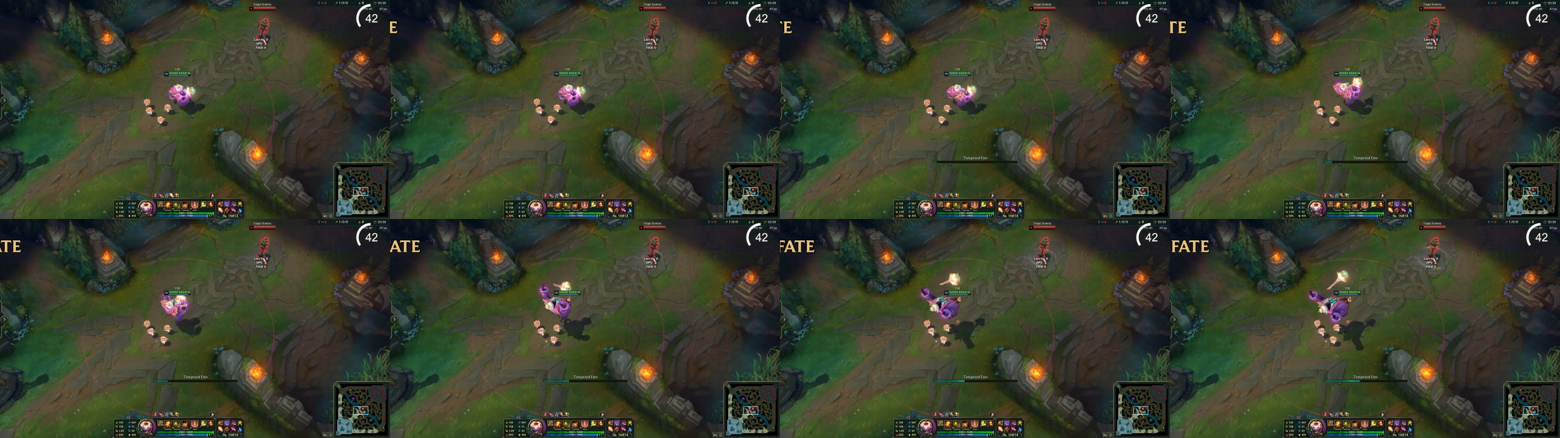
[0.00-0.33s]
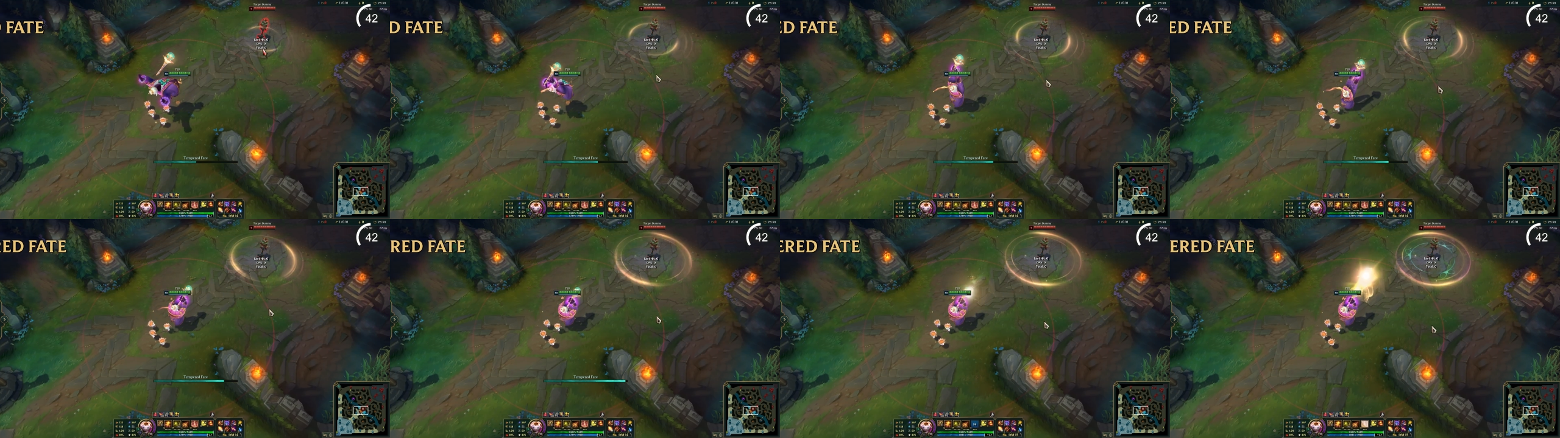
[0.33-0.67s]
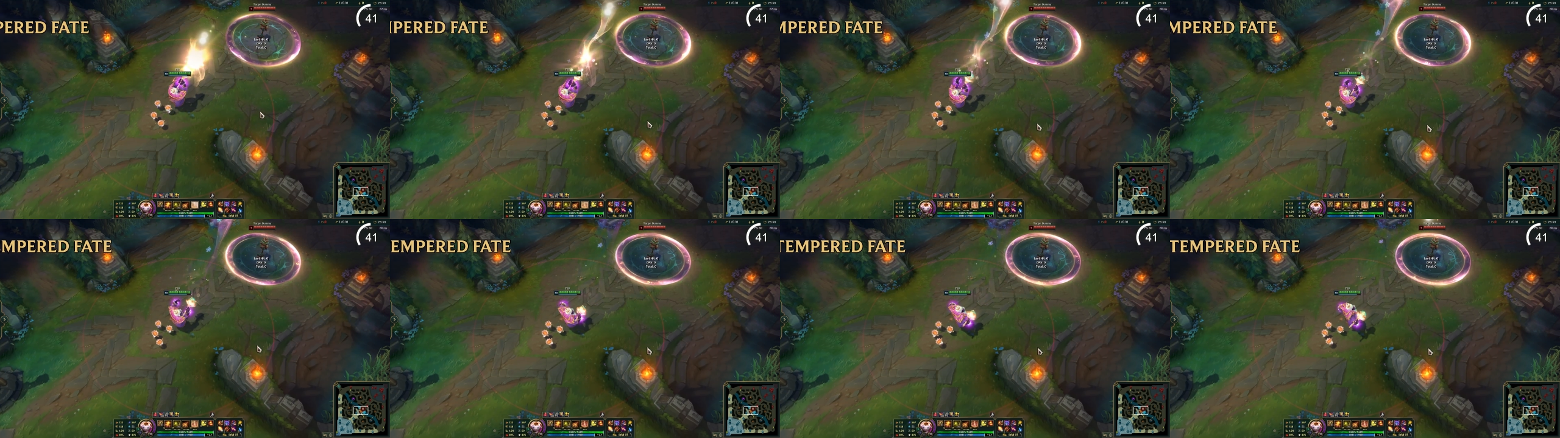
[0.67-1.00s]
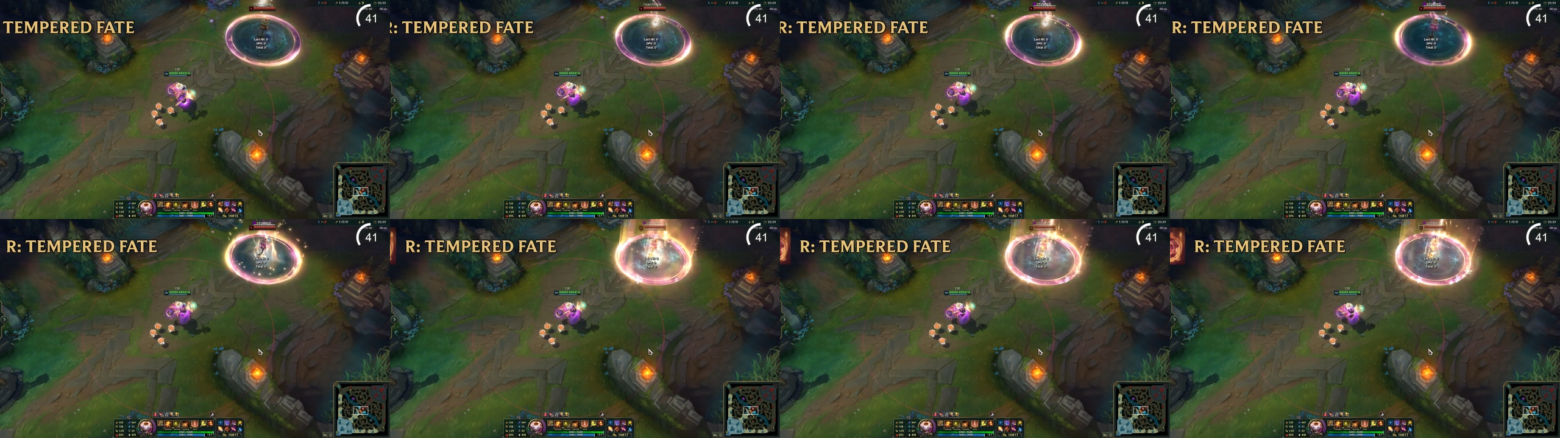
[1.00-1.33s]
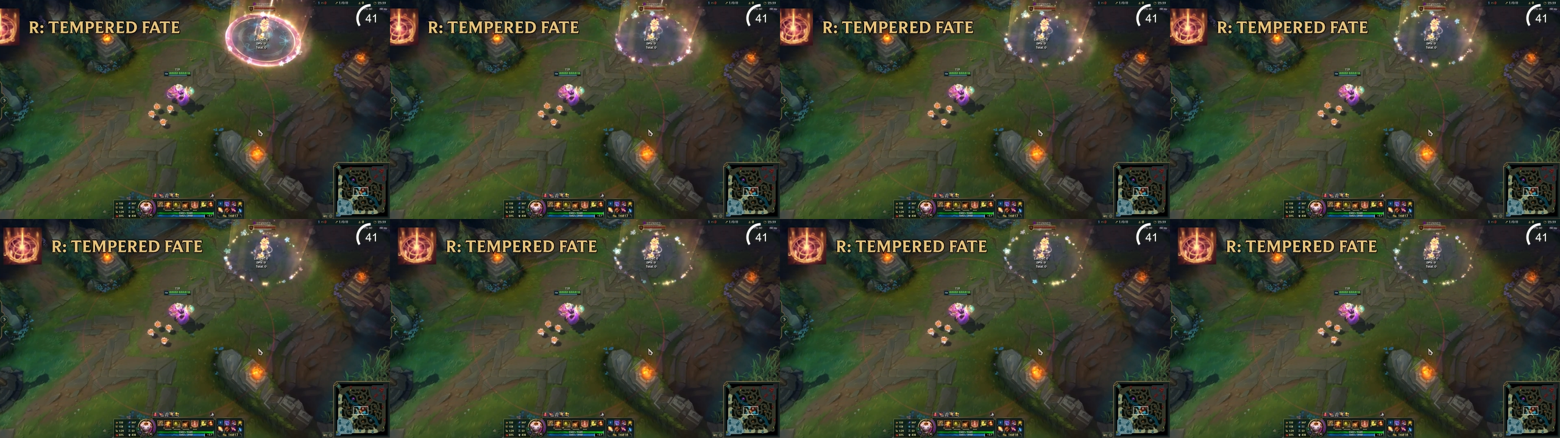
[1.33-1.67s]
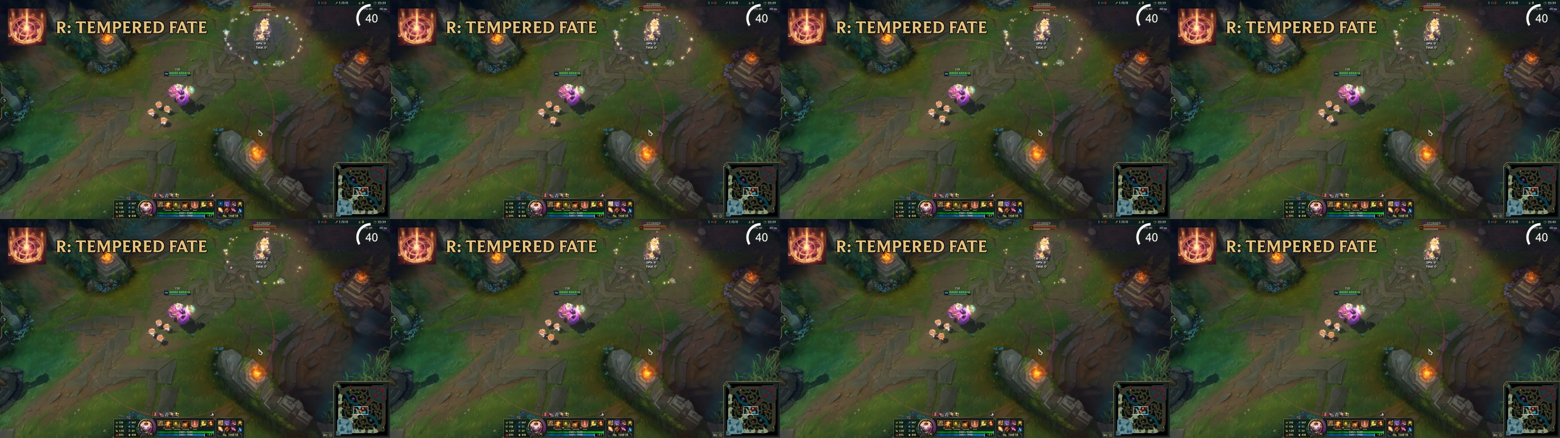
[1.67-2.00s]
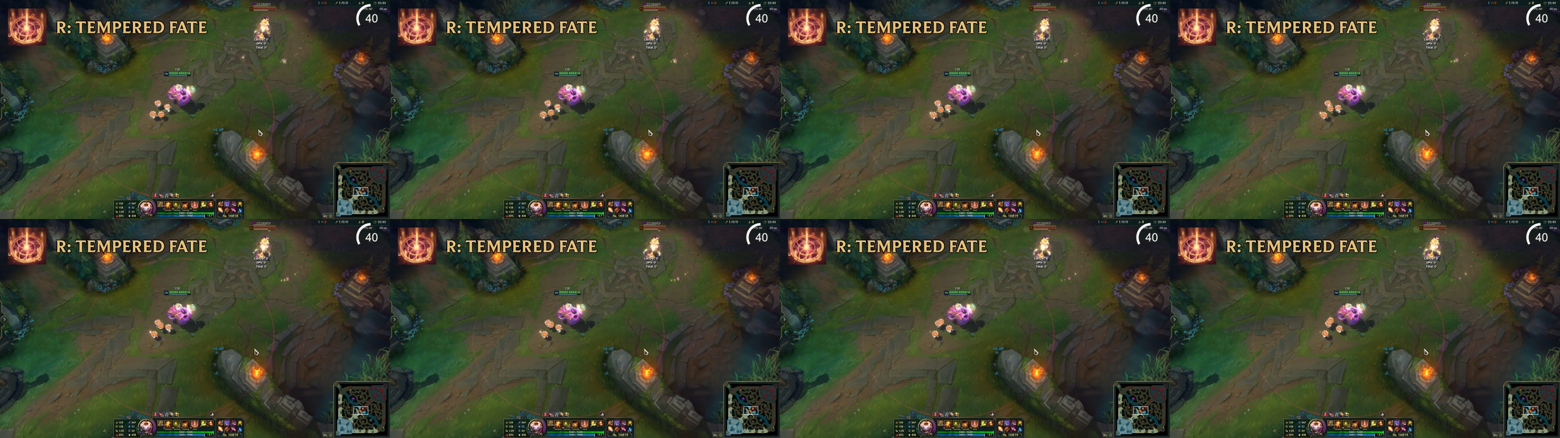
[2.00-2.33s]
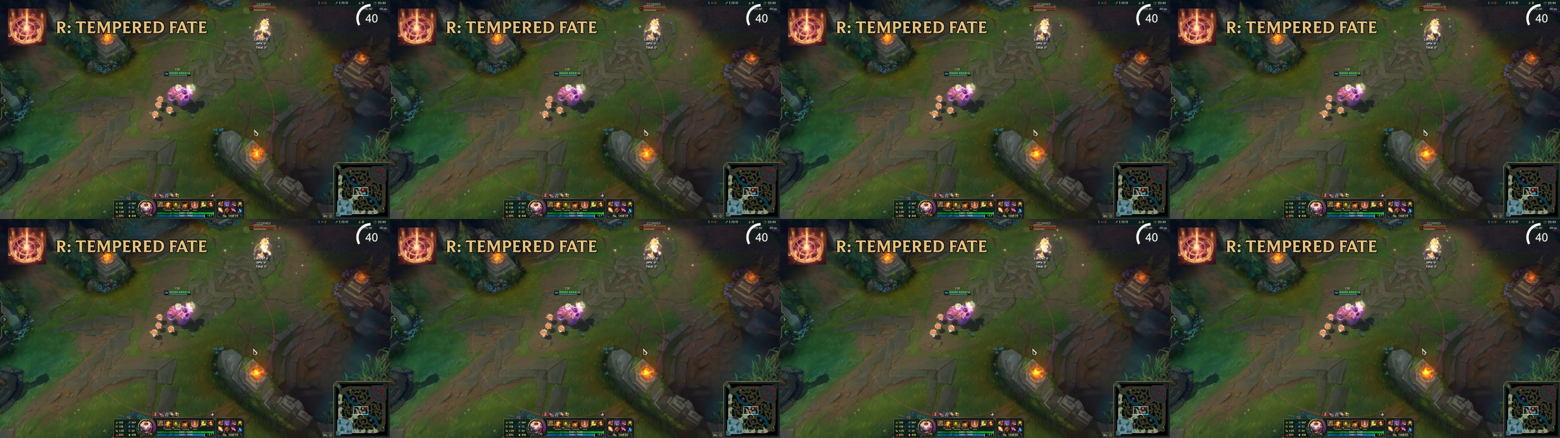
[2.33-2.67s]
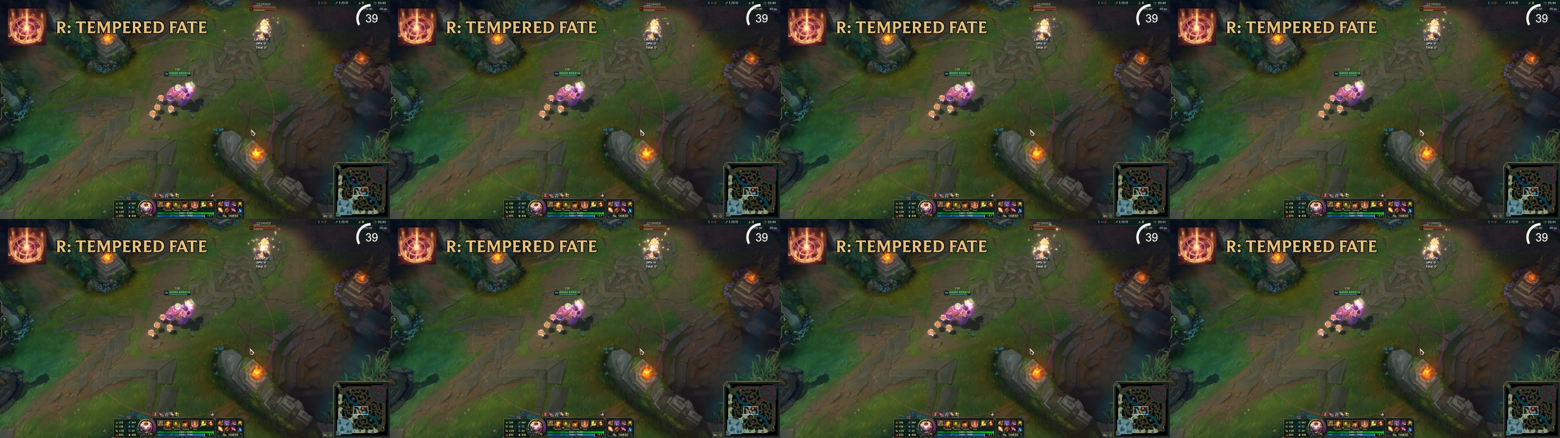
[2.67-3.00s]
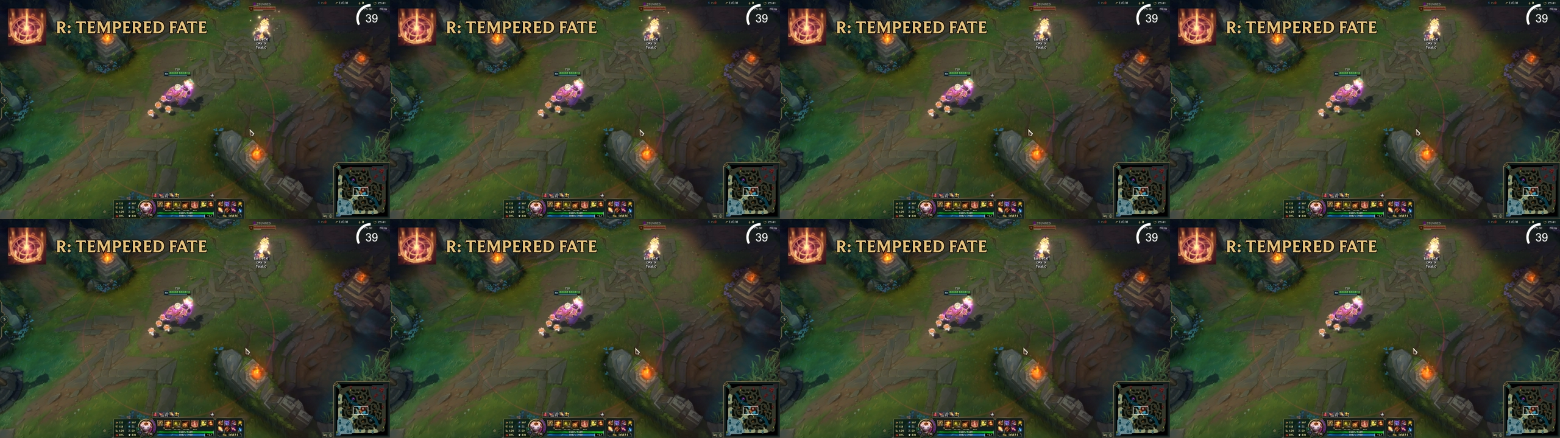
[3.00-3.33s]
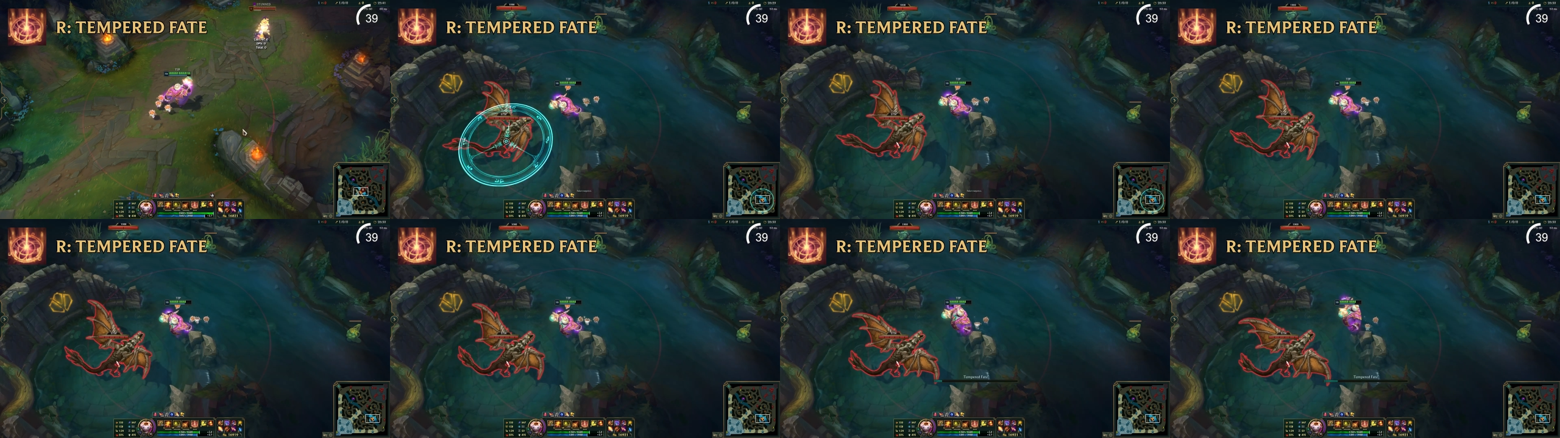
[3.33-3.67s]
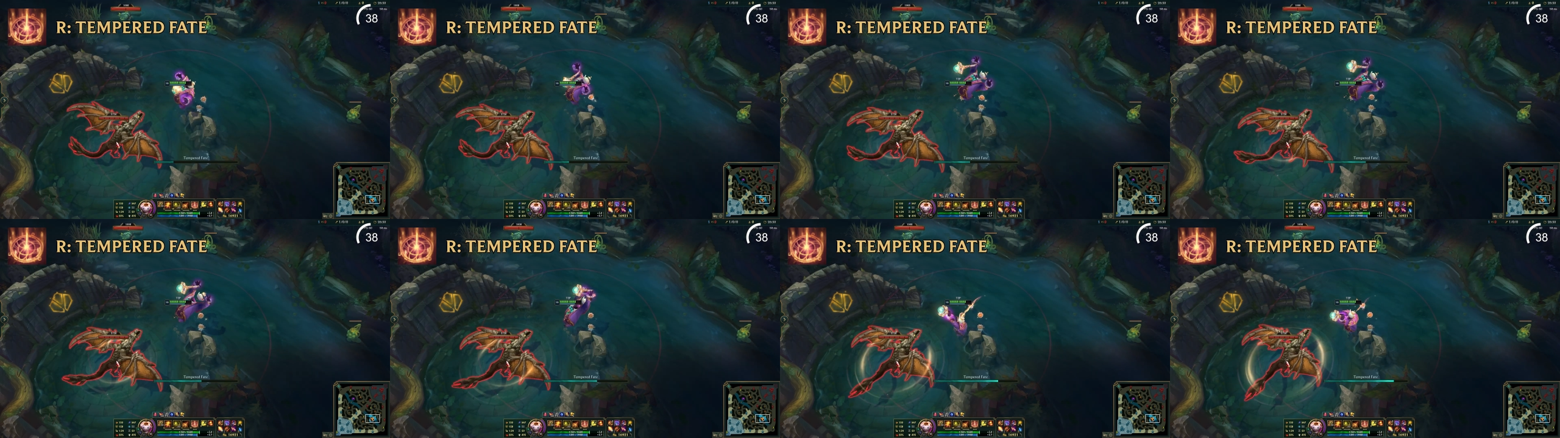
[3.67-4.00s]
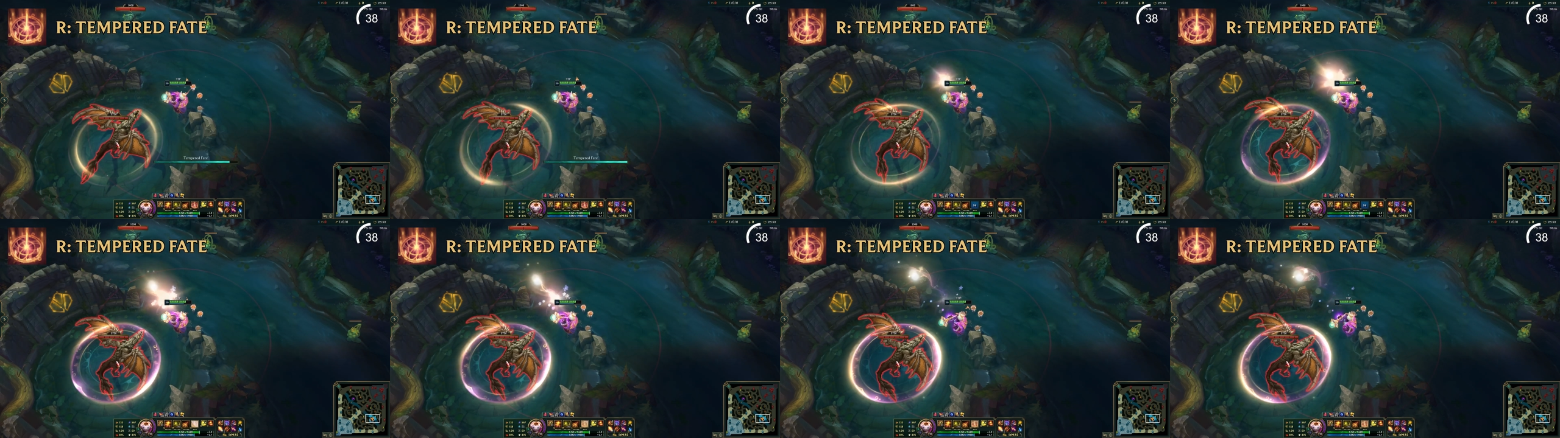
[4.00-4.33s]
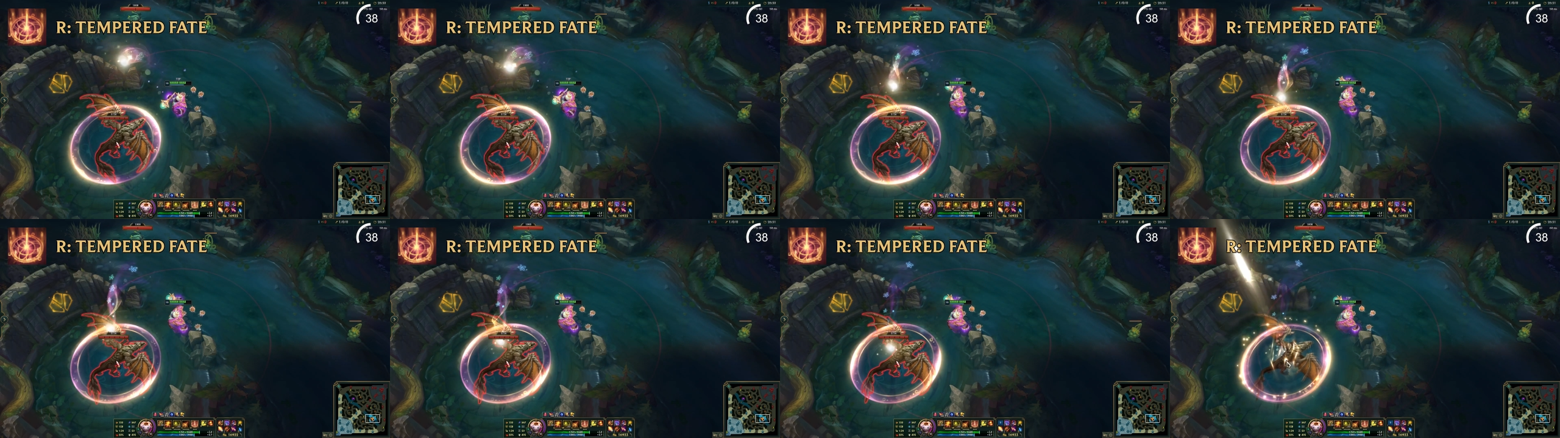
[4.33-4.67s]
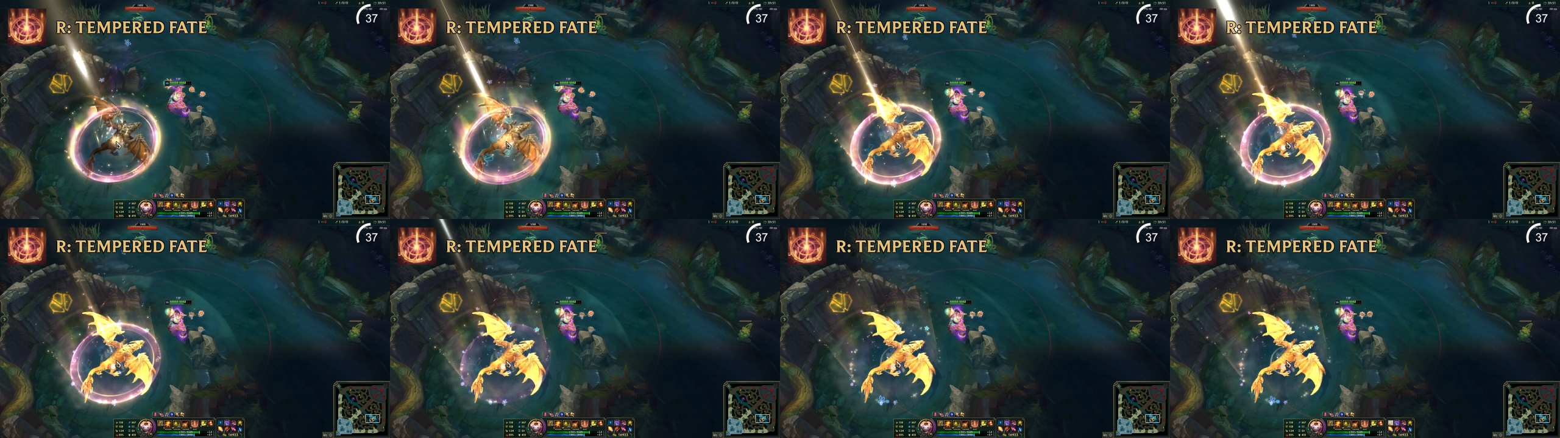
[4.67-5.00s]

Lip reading: (no speaker visible)